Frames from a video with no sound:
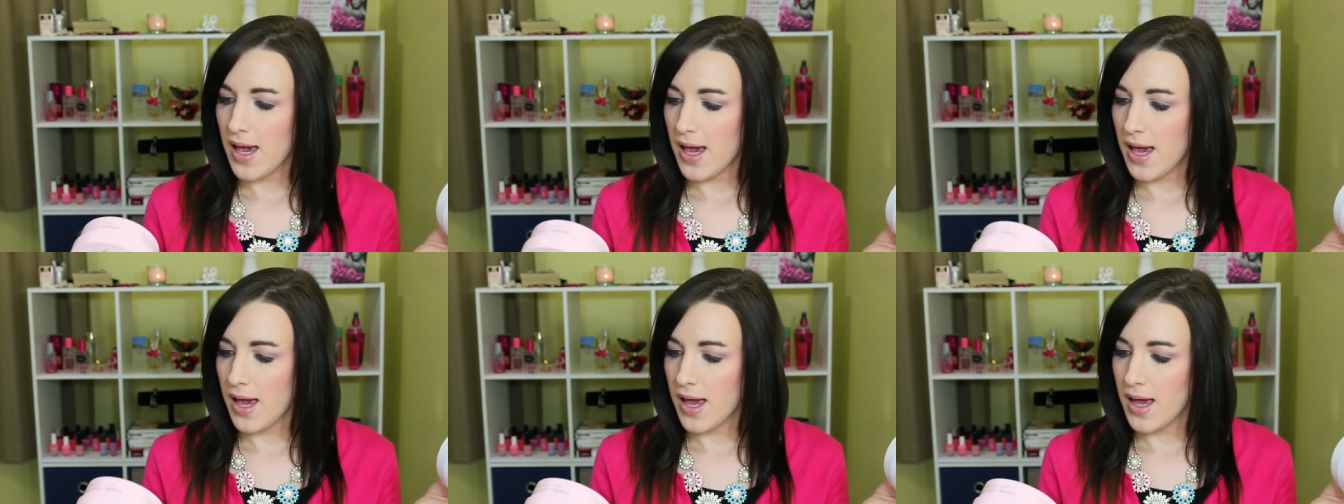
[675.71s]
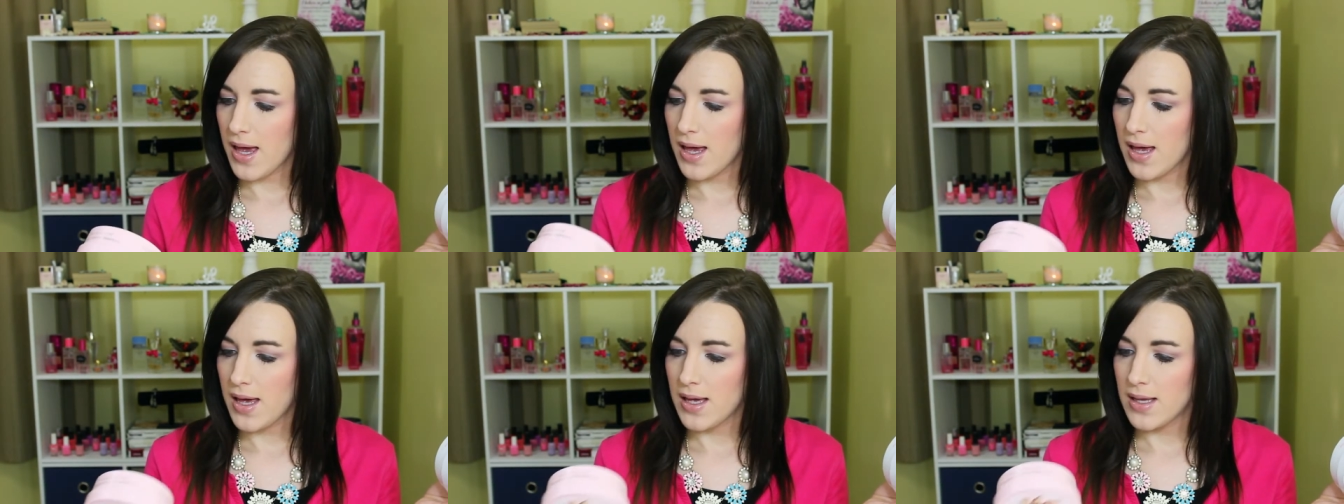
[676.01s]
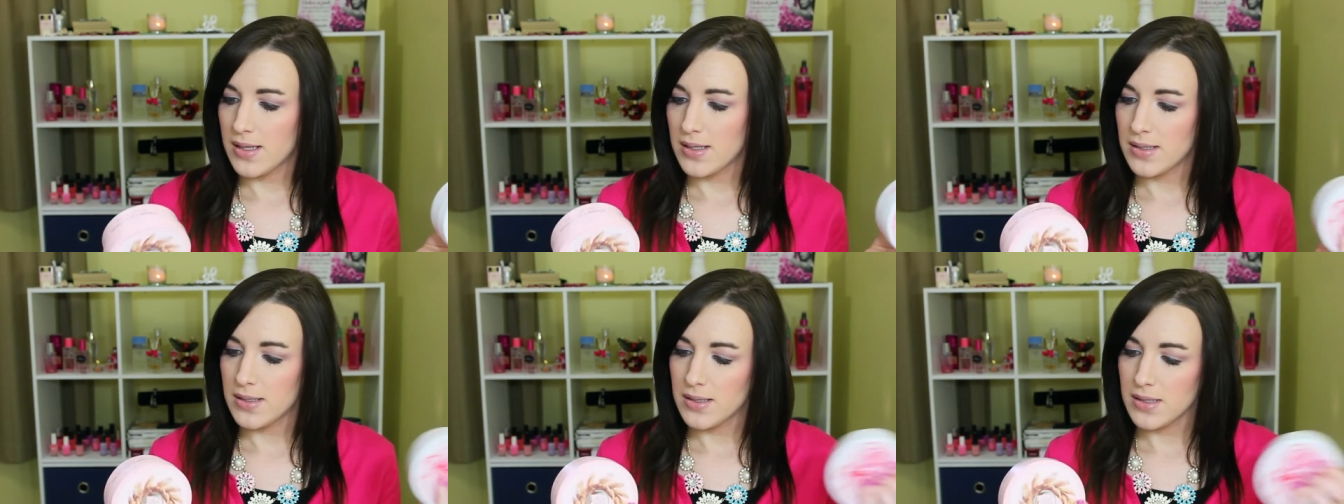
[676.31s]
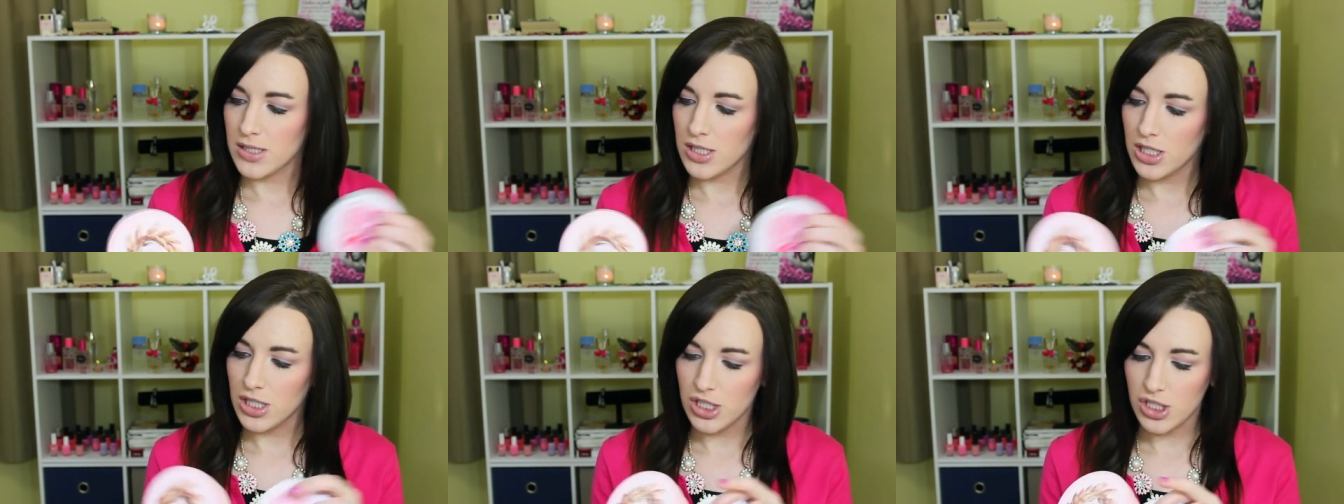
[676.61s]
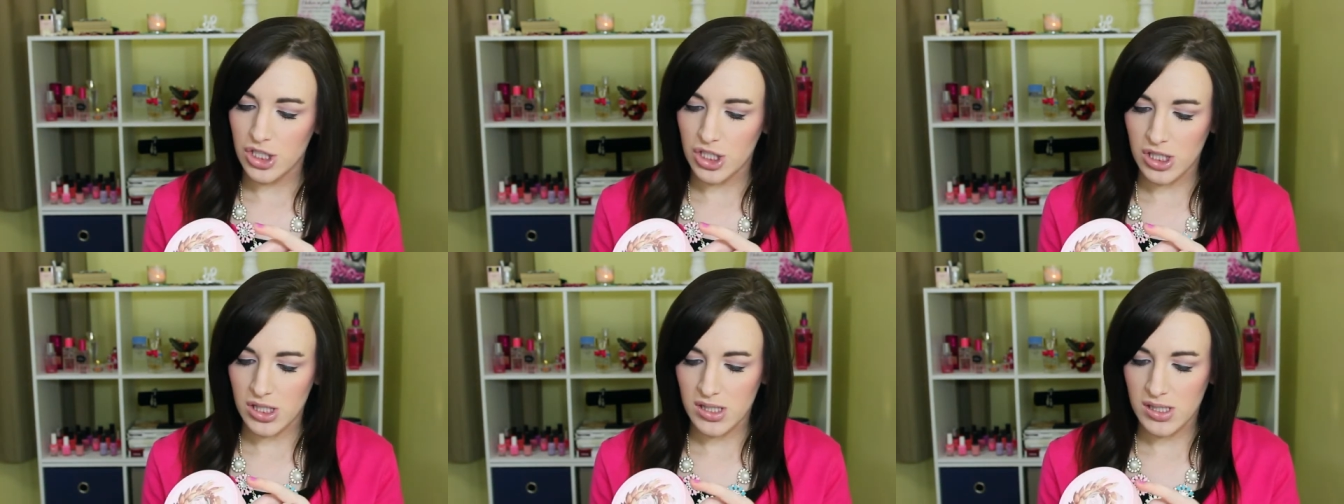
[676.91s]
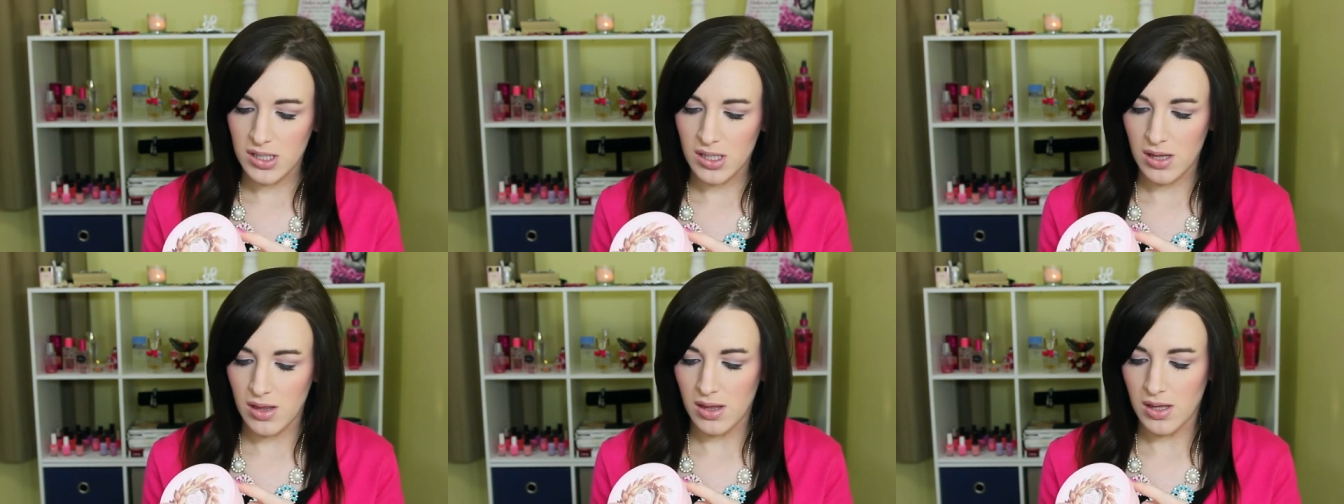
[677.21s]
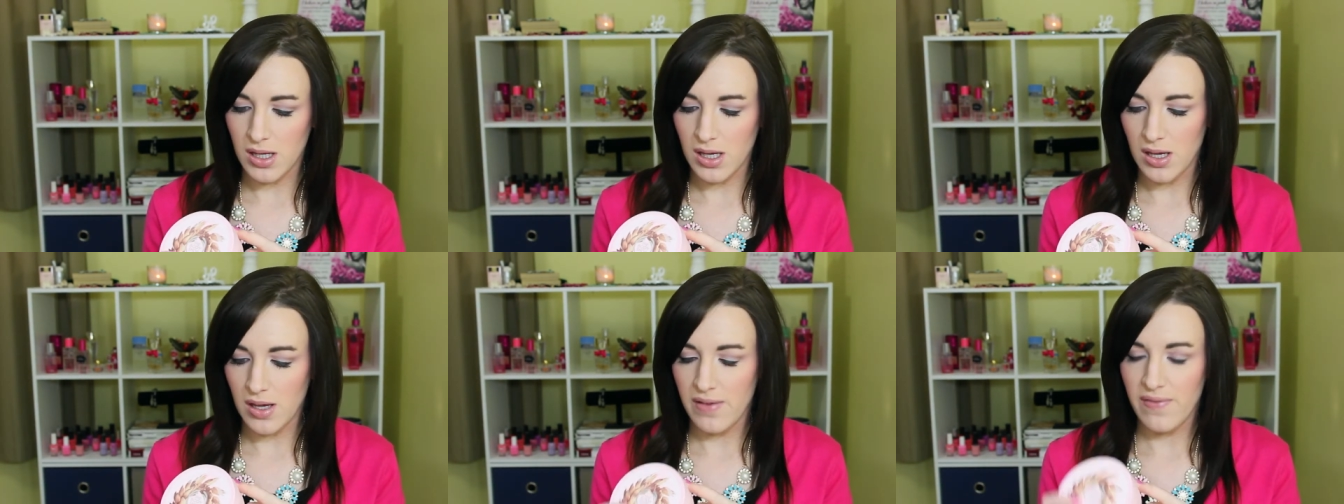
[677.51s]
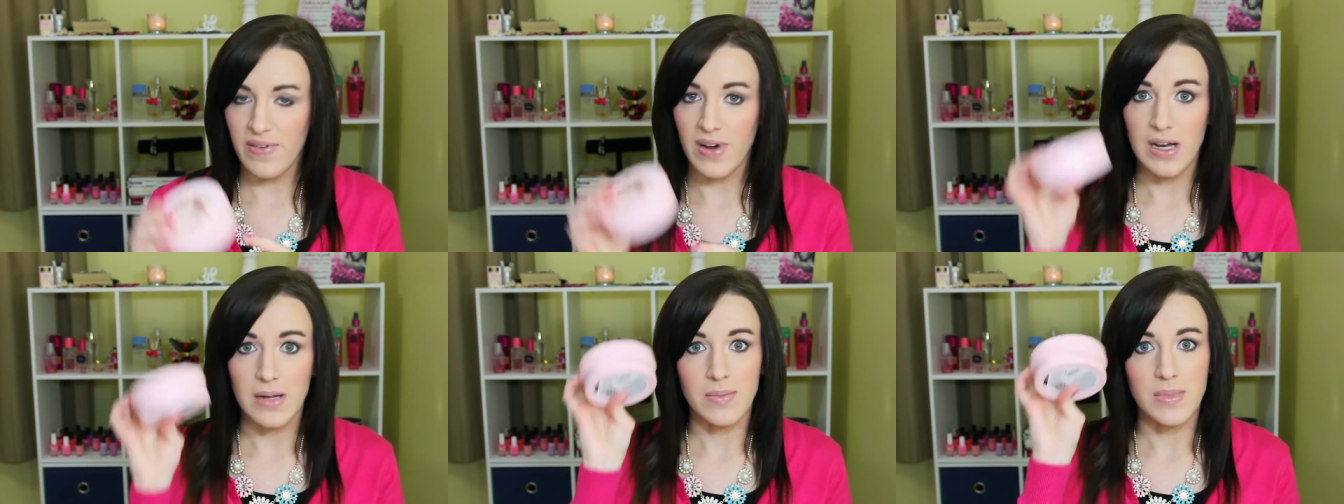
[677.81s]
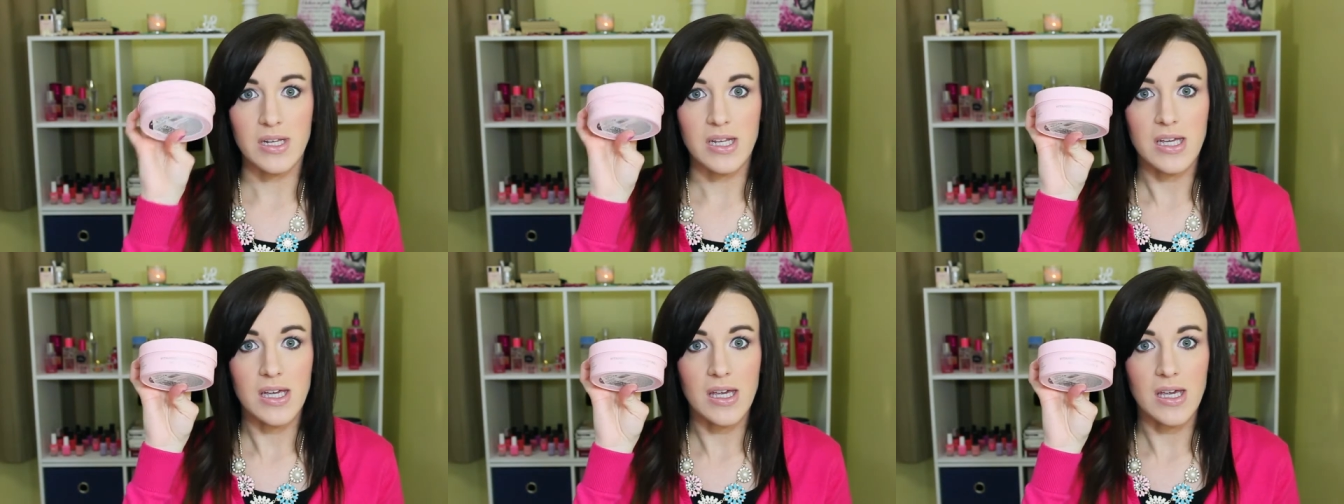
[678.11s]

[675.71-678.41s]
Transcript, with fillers: and just the vitamin